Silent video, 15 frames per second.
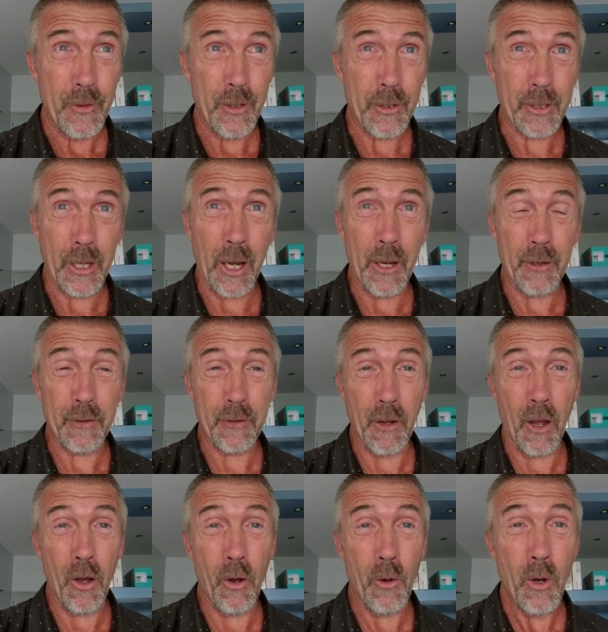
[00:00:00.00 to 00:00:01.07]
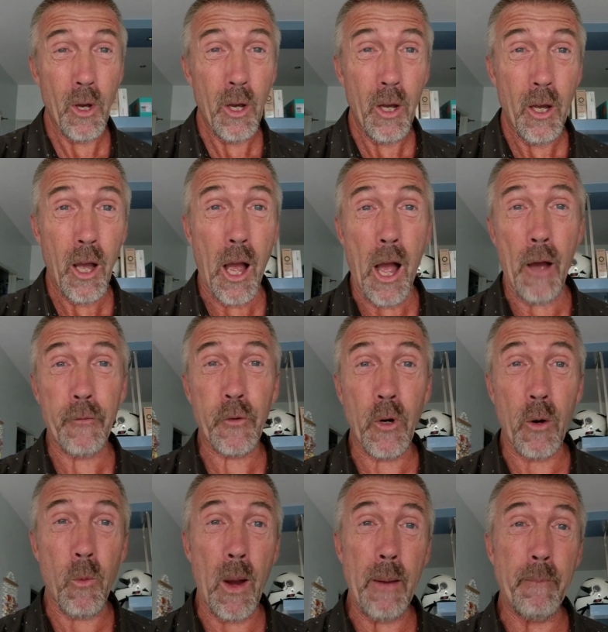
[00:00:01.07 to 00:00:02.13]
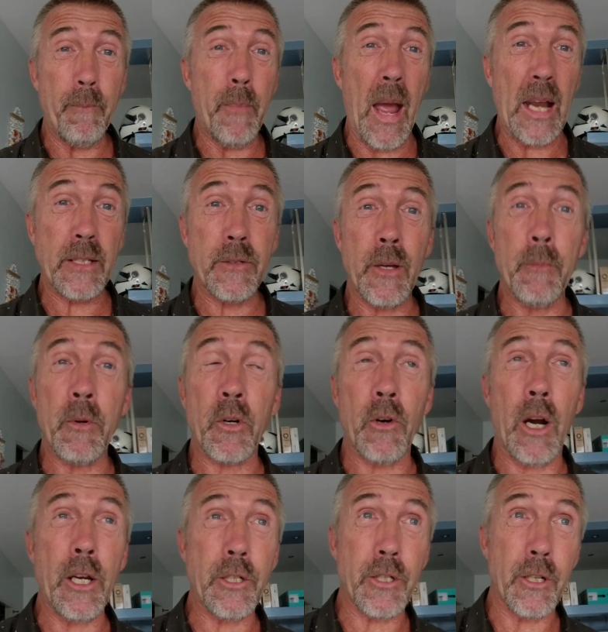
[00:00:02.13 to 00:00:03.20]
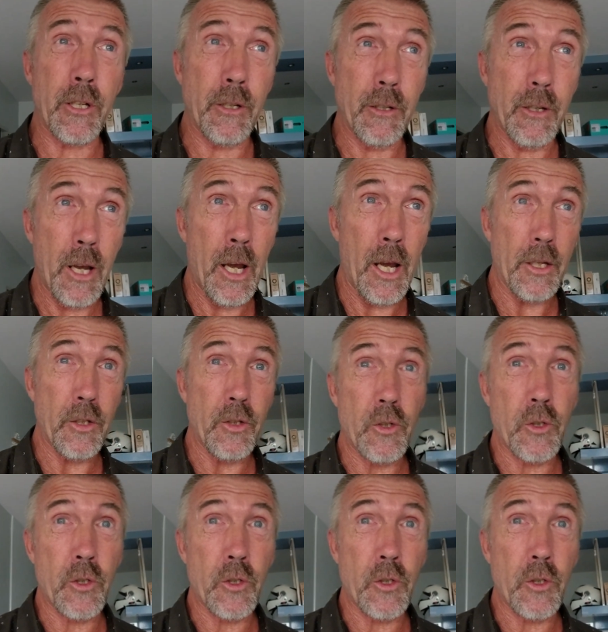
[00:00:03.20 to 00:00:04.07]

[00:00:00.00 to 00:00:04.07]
Okay, so after I went back to immigration at